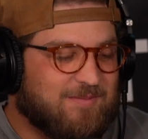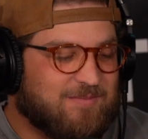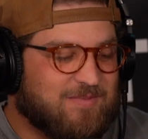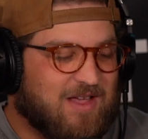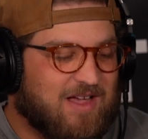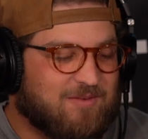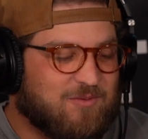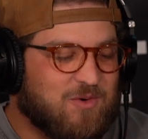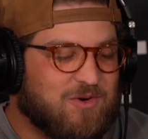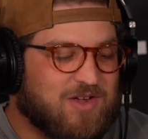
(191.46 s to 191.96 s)

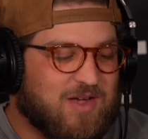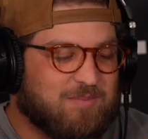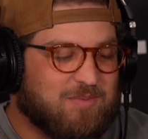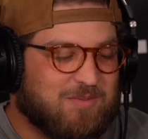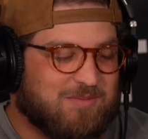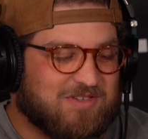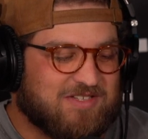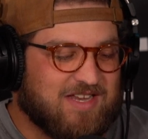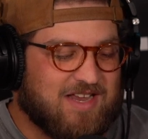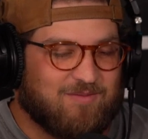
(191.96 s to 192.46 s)
I woke up
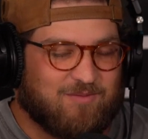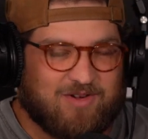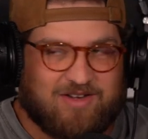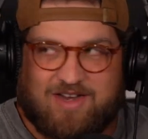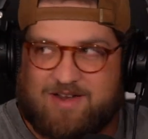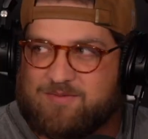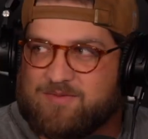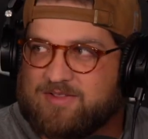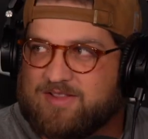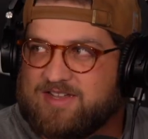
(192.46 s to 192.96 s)
almost every
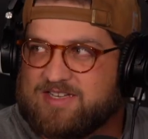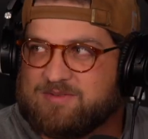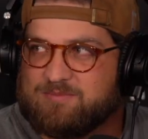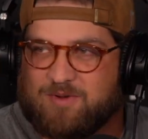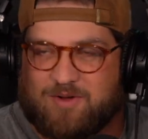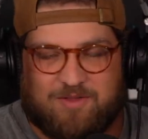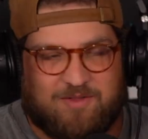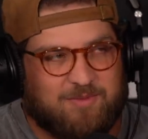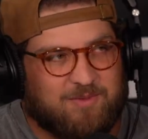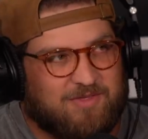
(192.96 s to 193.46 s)
day for the last
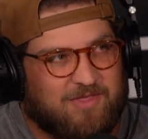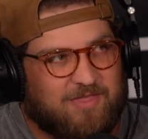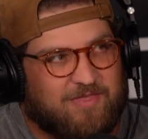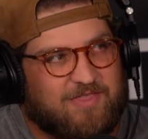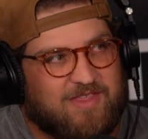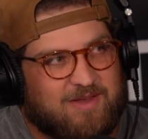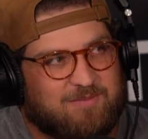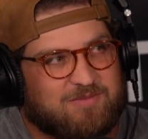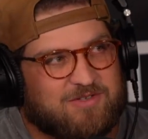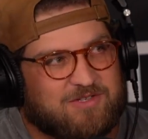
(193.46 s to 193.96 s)
month with the
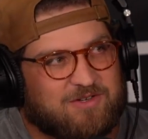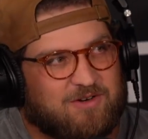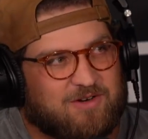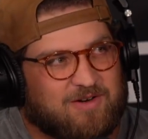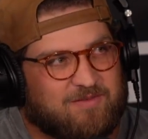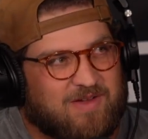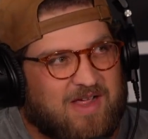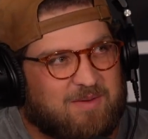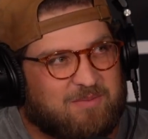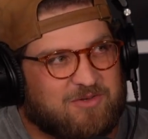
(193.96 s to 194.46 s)
theme song
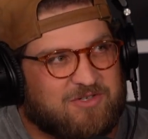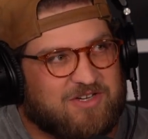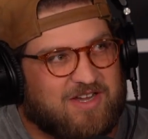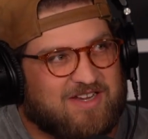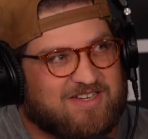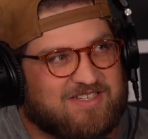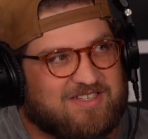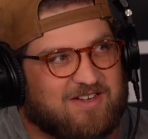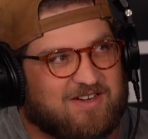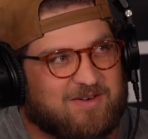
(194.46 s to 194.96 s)
of
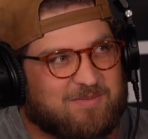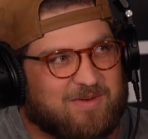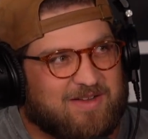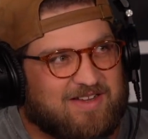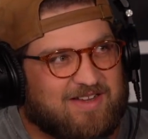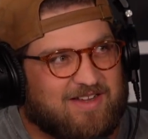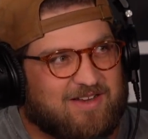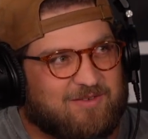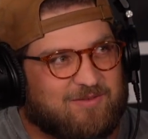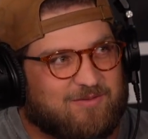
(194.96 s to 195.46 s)
Applejack stuck in my
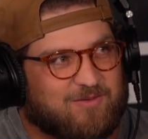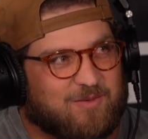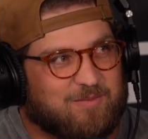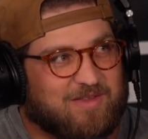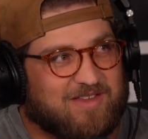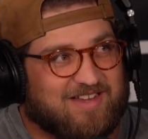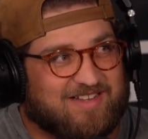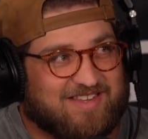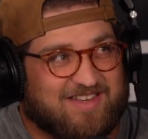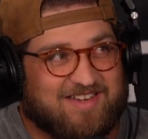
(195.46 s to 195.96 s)
head from the,
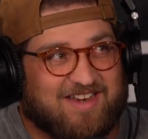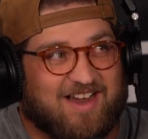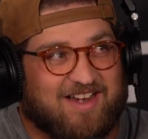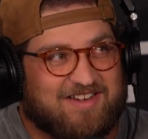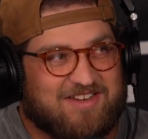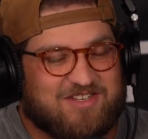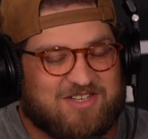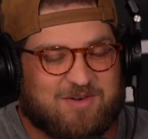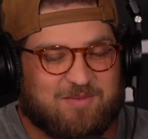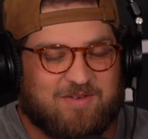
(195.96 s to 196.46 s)
like the
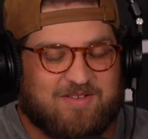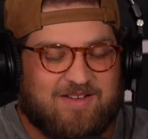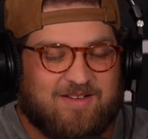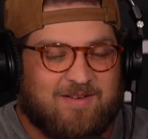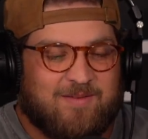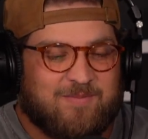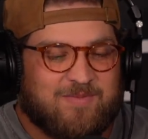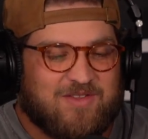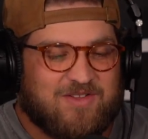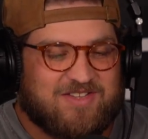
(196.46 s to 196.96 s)
'90s.
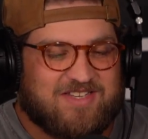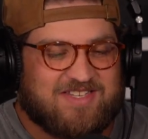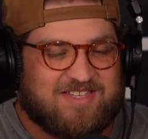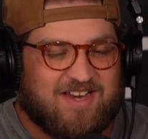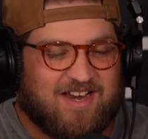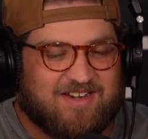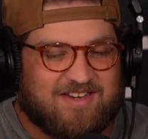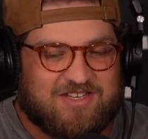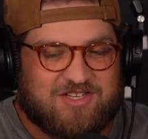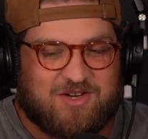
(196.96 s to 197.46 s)
Com- there's this
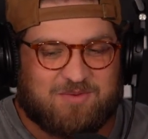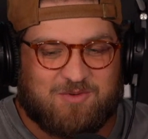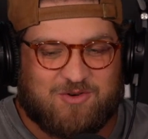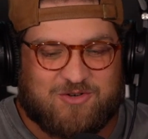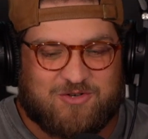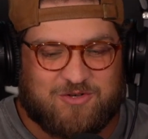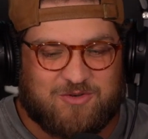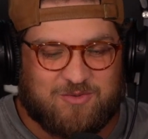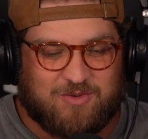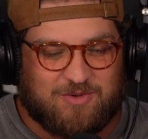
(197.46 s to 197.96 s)
'90s
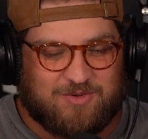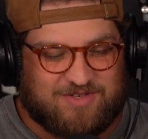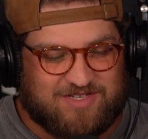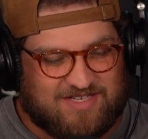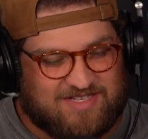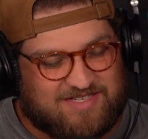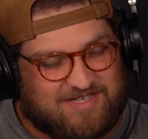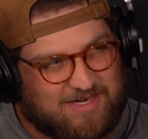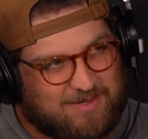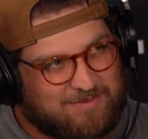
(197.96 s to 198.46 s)
commercial where it was a
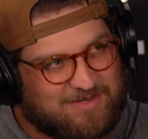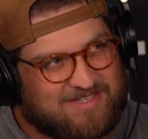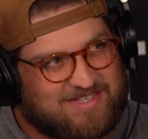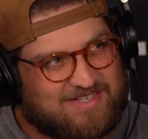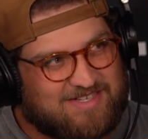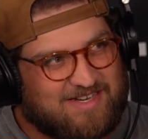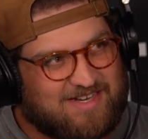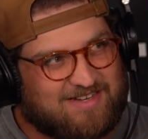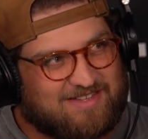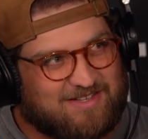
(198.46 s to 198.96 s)
cinnamon
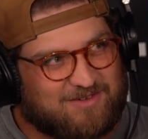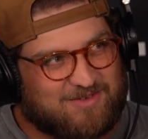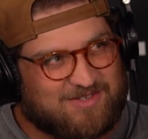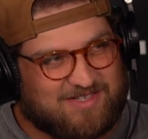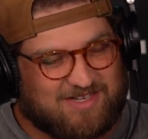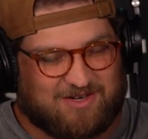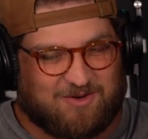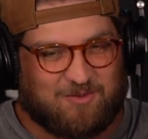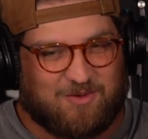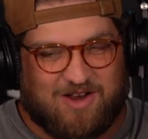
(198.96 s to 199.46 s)
stick that was
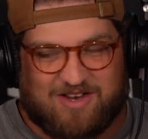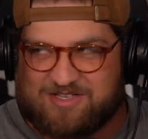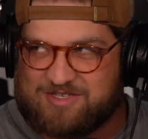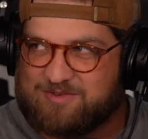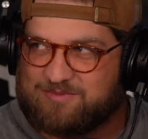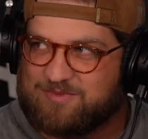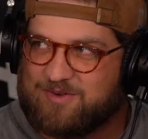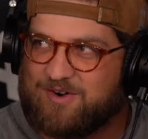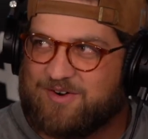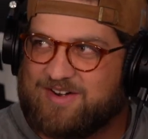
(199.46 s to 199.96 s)
like a
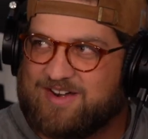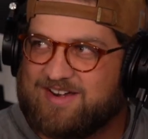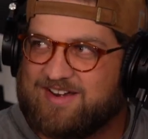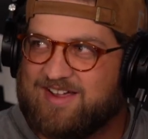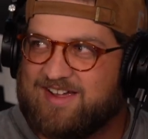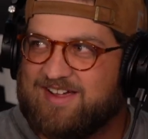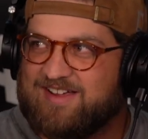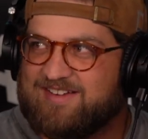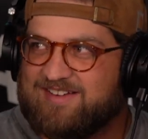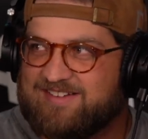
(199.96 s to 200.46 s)
Rastafarian
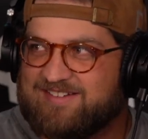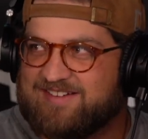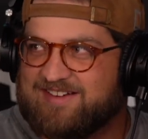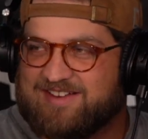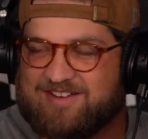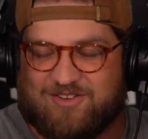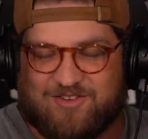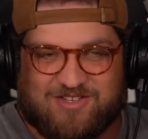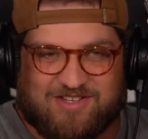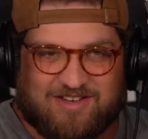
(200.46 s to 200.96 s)
guy, and
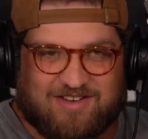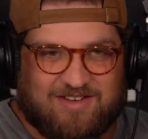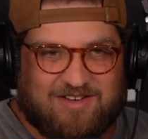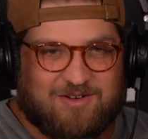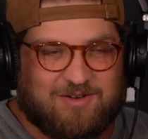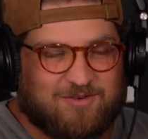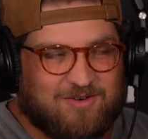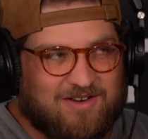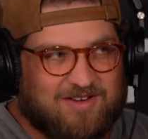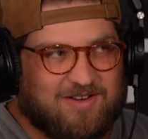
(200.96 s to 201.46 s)
he goes like,
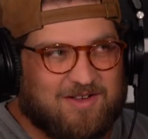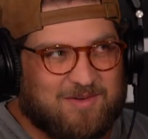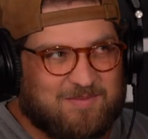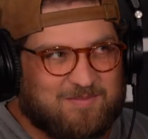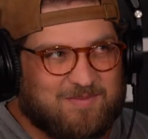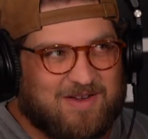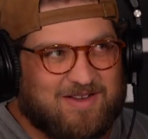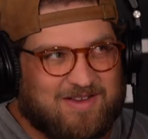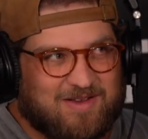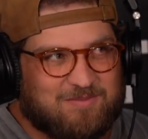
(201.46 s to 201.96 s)
"Here I
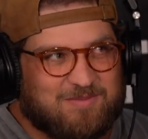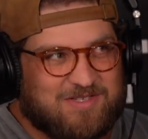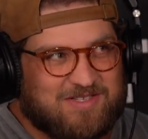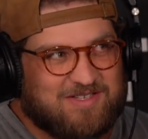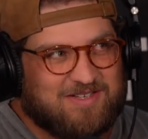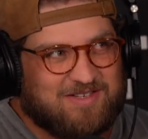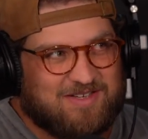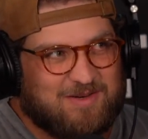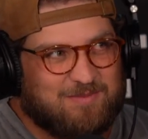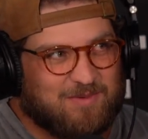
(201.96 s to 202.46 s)
come, I am
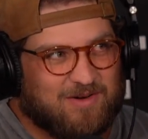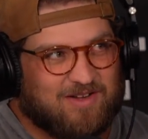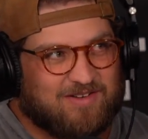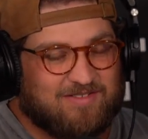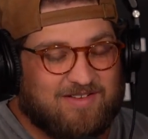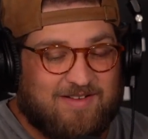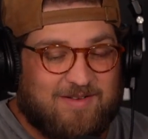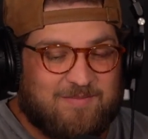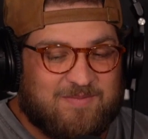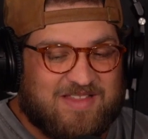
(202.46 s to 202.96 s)
CinnaMon."
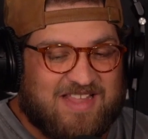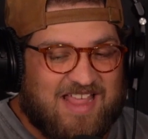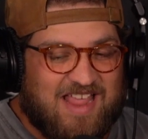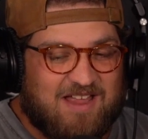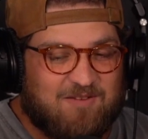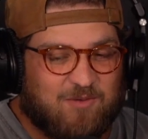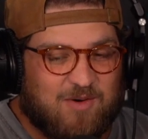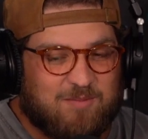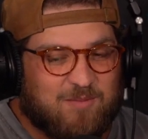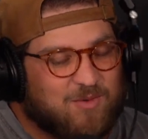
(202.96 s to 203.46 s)

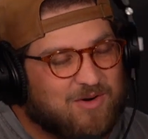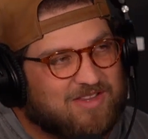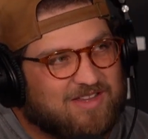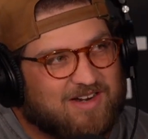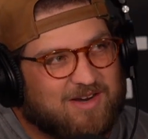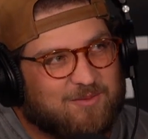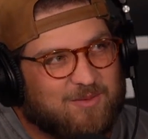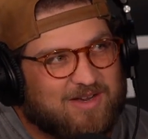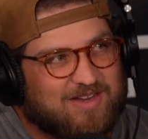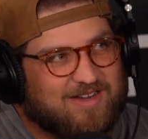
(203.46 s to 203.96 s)
Every morning that
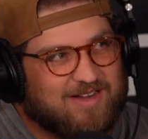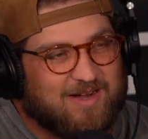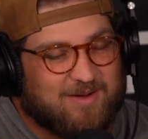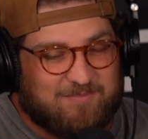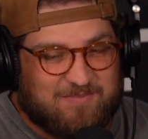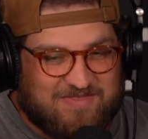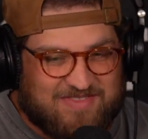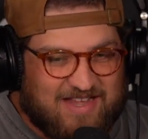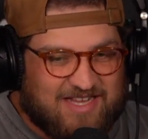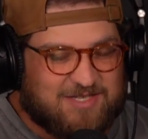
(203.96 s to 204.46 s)
I wake up,
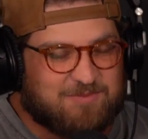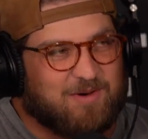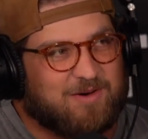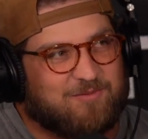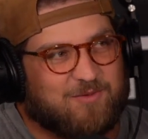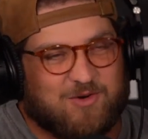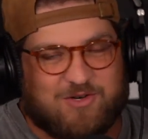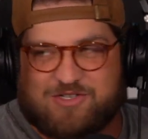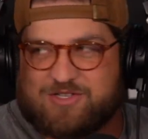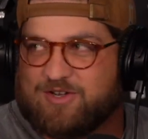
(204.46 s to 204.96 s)
that's, that's my
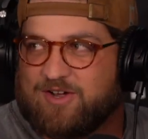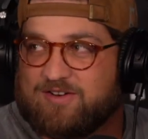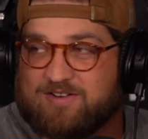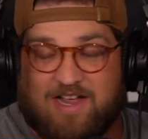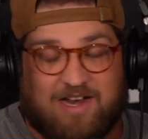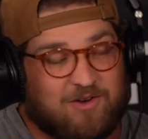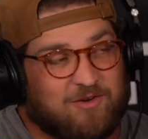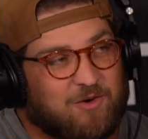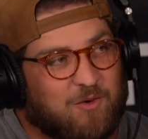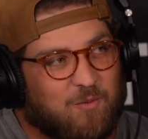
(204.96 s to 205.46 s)
funny. first thought.
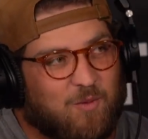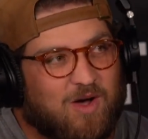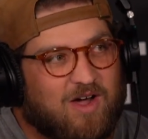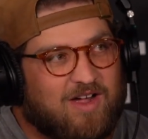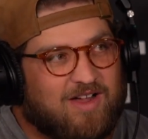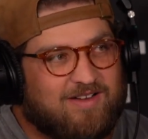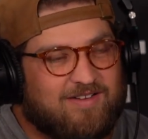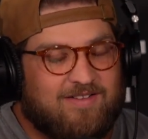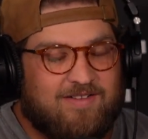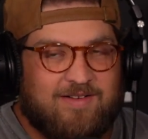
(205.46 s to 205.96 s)
I don't know
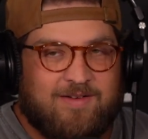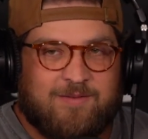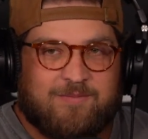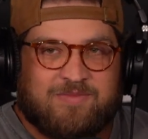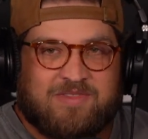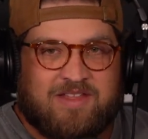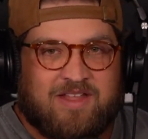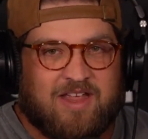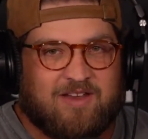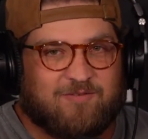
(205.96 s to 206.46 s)
why.
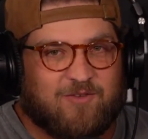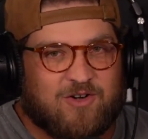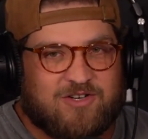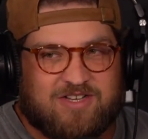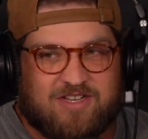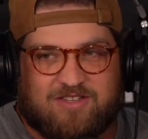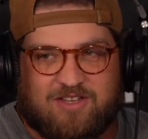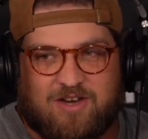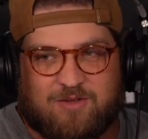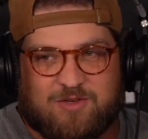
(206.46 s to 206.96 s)
At first,
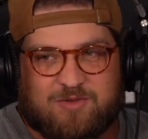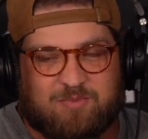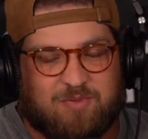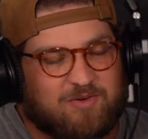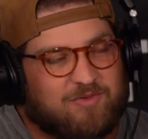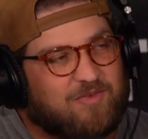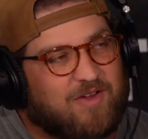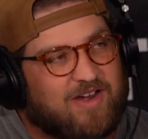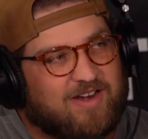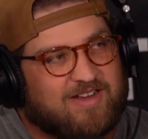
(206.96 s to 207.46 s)
I thought it was
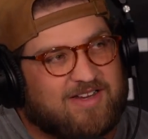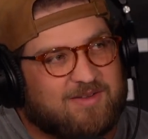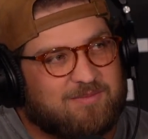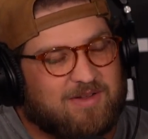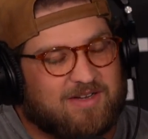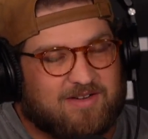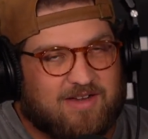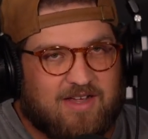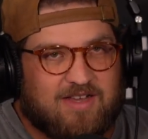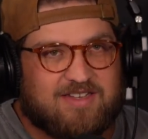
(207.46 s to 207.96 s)
prophetic. I'm
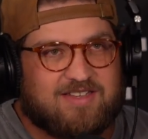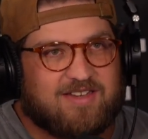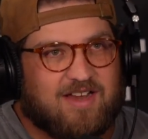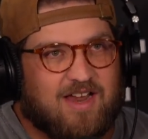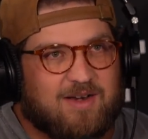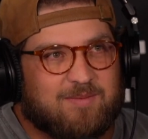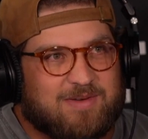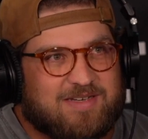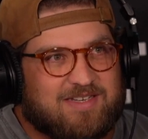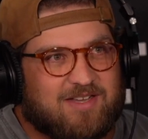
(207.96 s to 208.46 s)
like, God's
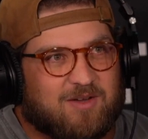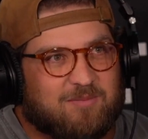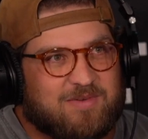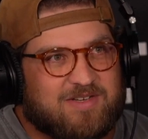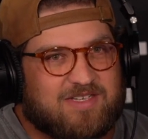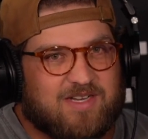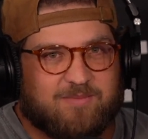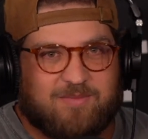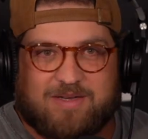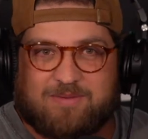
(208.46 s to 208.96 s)
got to be telling me something.